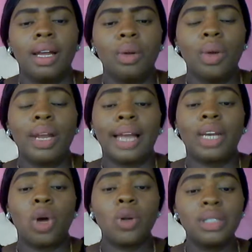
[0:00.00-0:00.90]
Looking at
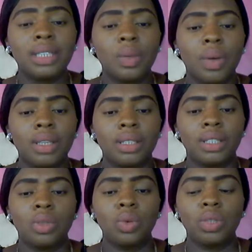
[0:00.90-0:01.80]
the consequences,
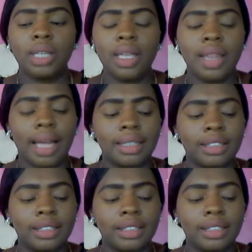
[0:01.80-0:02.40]
you see that